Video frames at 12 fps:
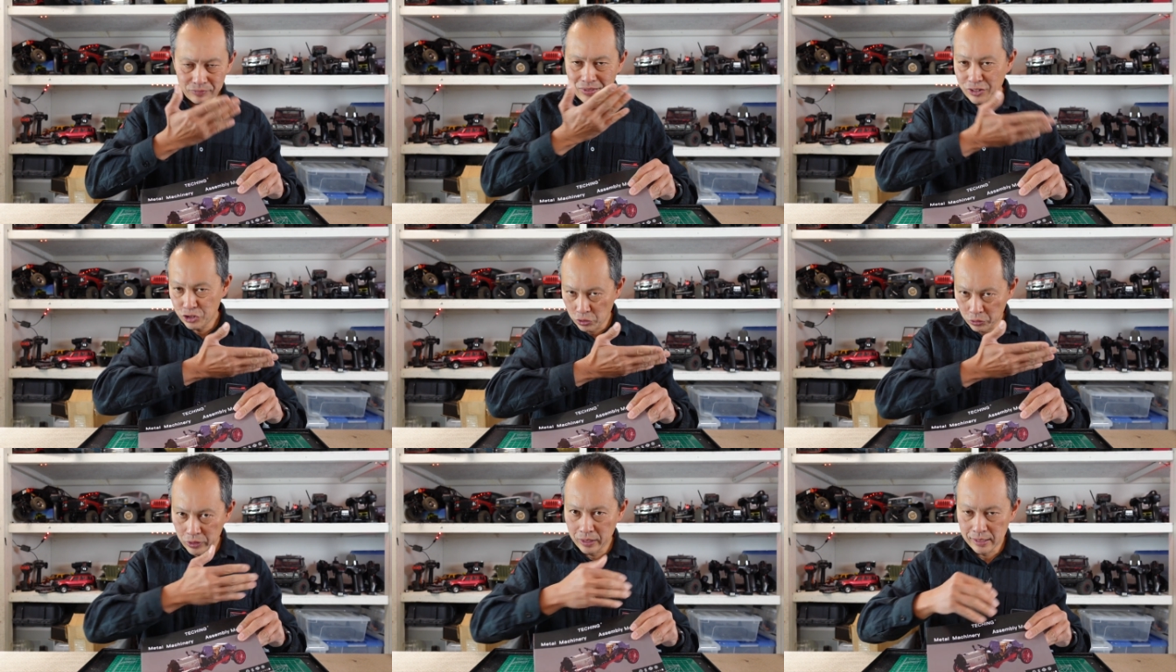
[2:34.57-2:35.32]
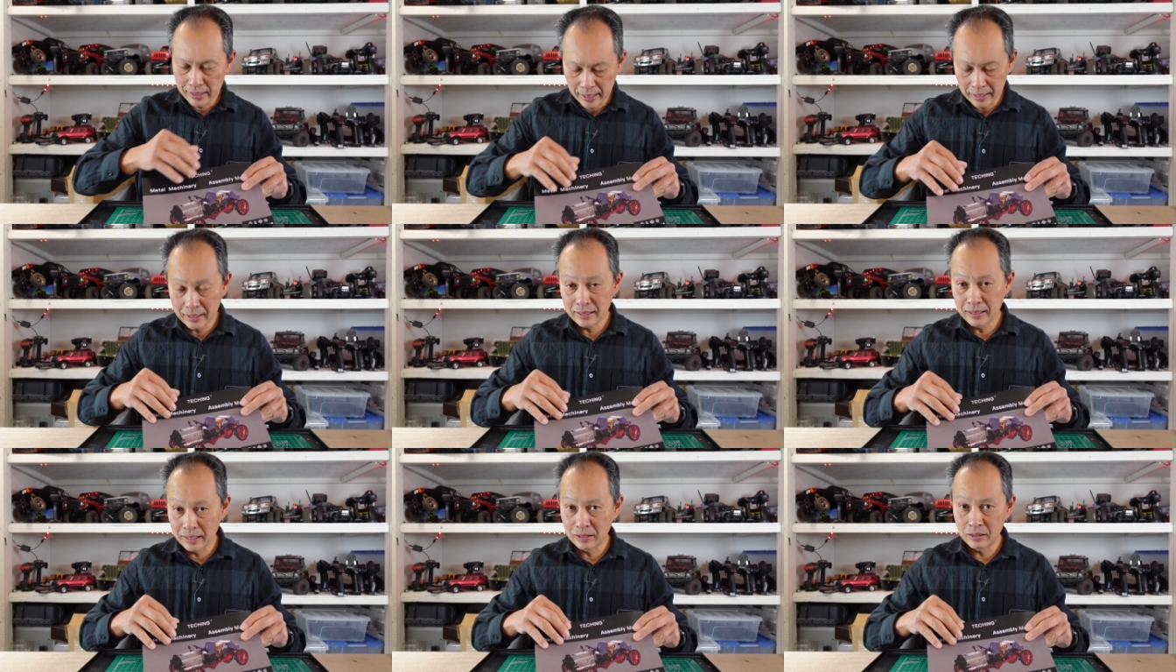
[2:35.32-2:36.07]
I'll show you in a
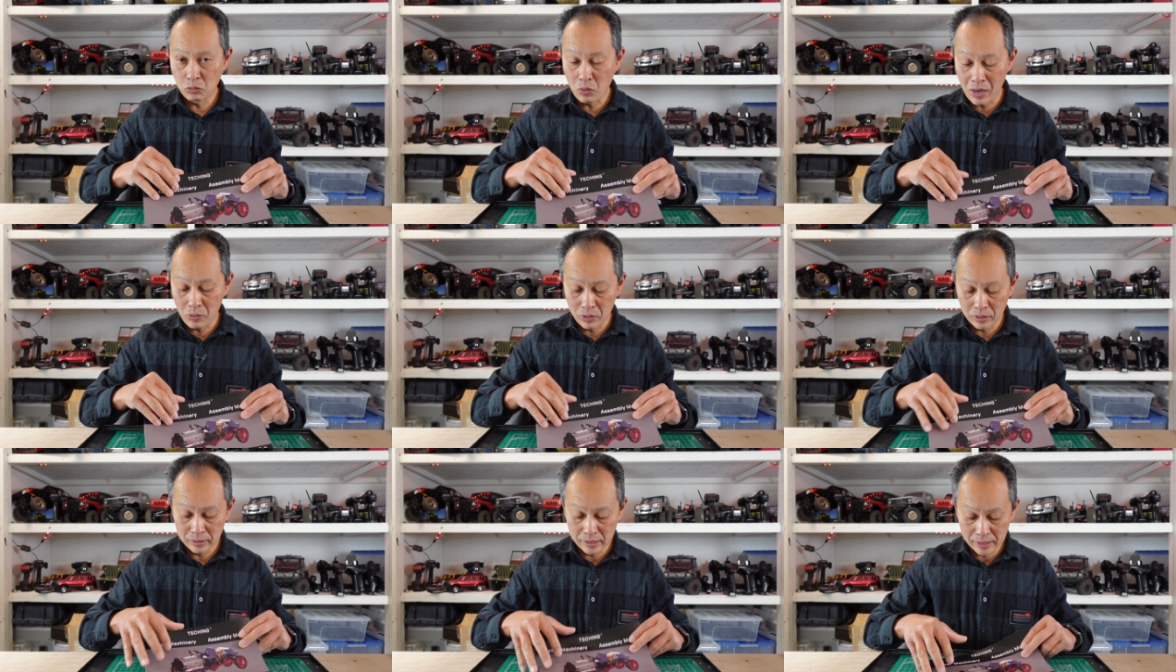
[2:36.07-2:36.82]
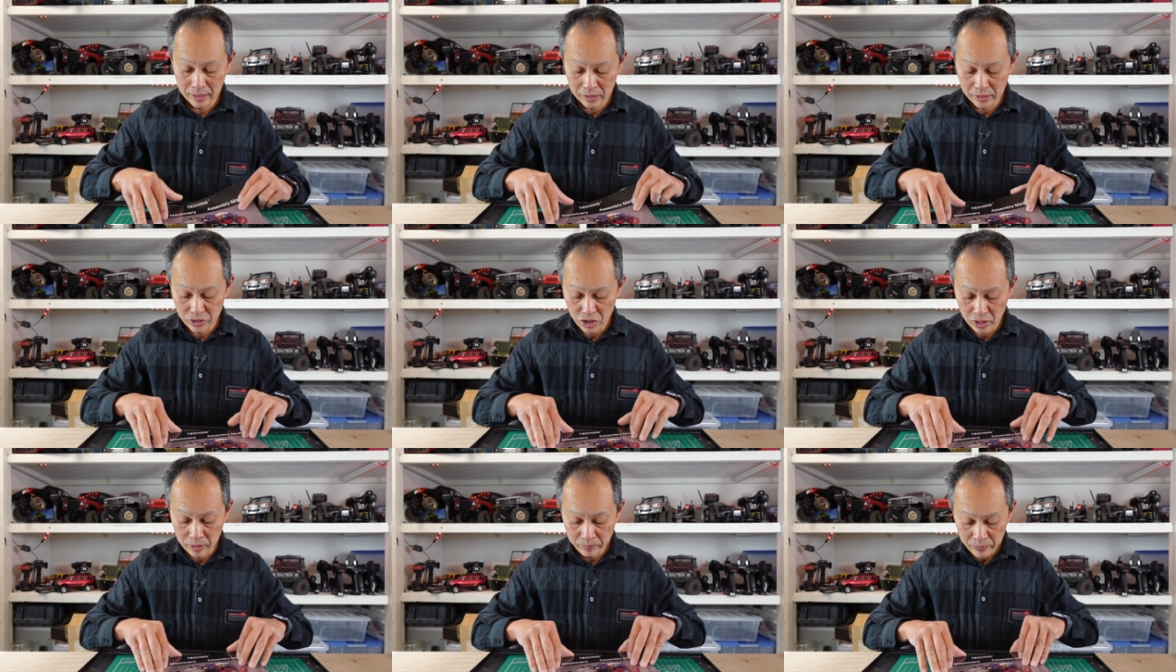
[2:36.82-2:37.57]
second that, wow, this thing is
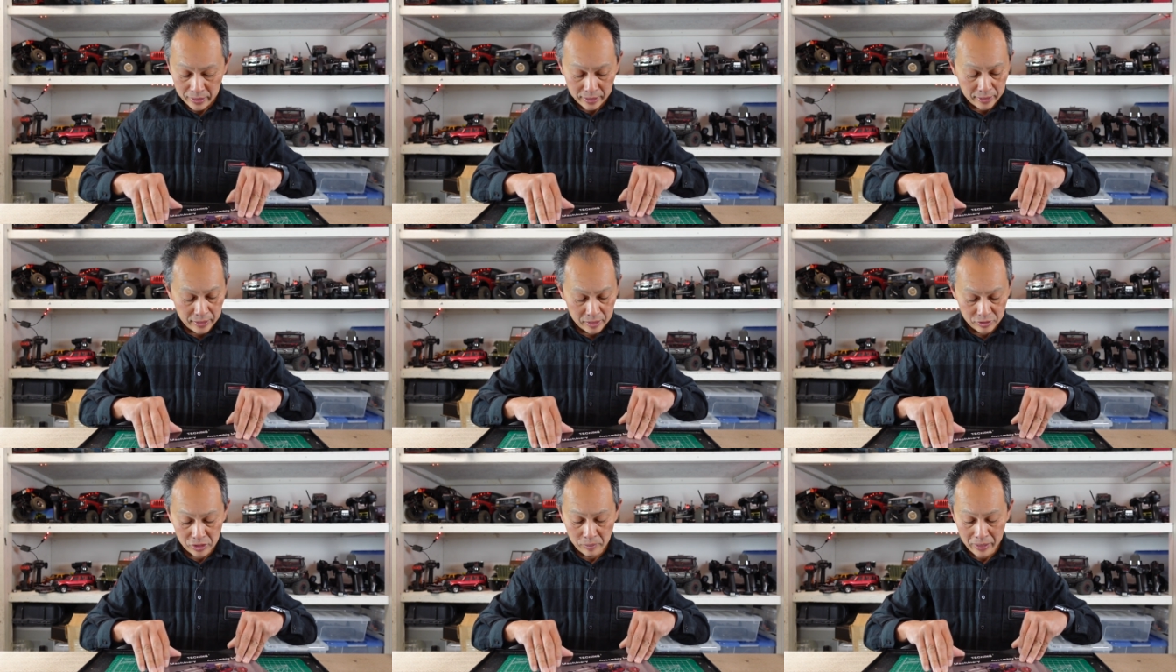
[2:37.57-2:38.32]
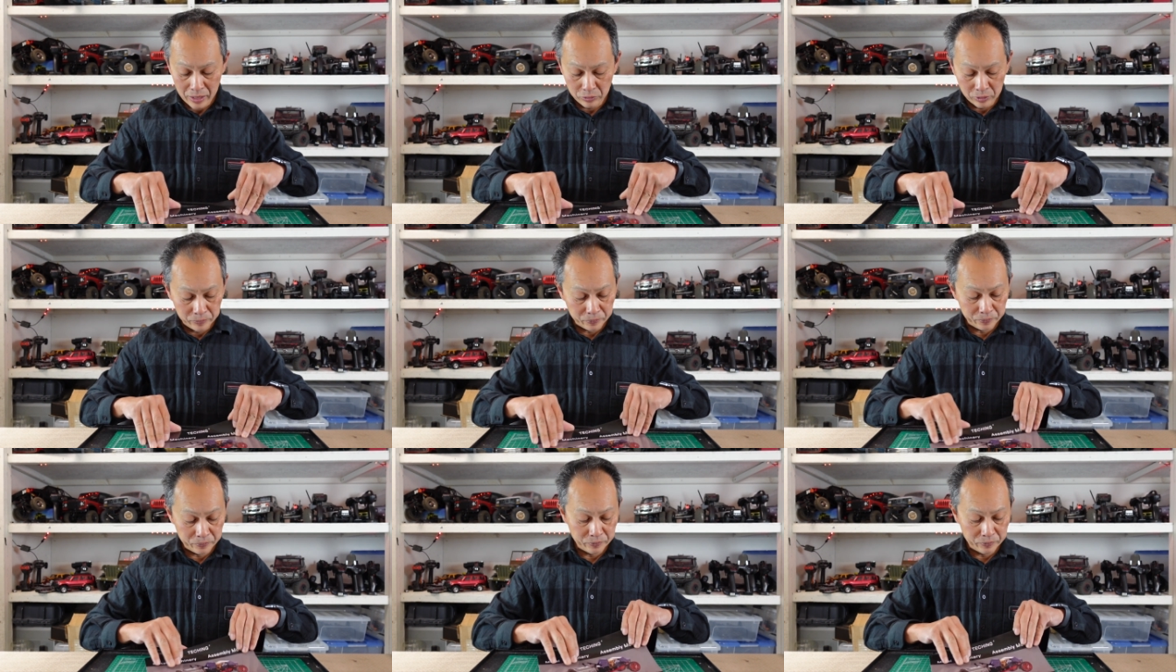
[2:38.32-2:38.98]
legit. And here is the manual.